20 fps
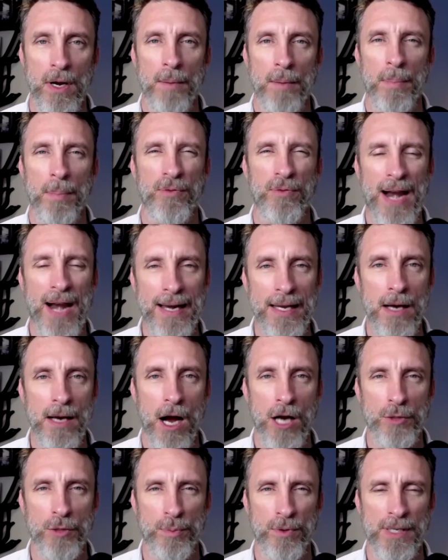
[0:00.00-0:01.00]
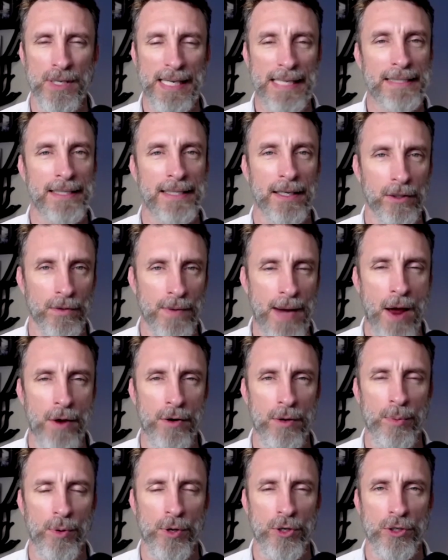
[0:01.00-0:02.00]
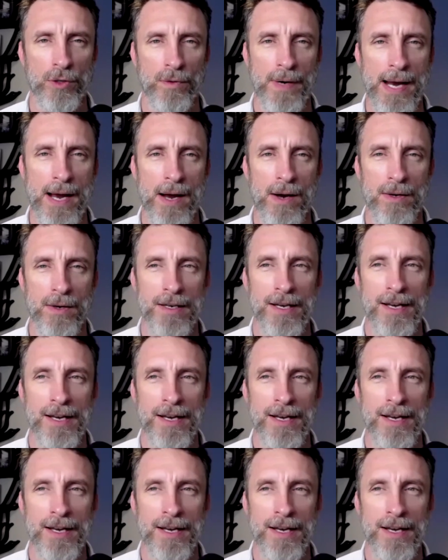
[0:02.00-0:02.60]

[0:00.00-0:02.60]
but for any entrepreneur that gets kicked around or pushed around.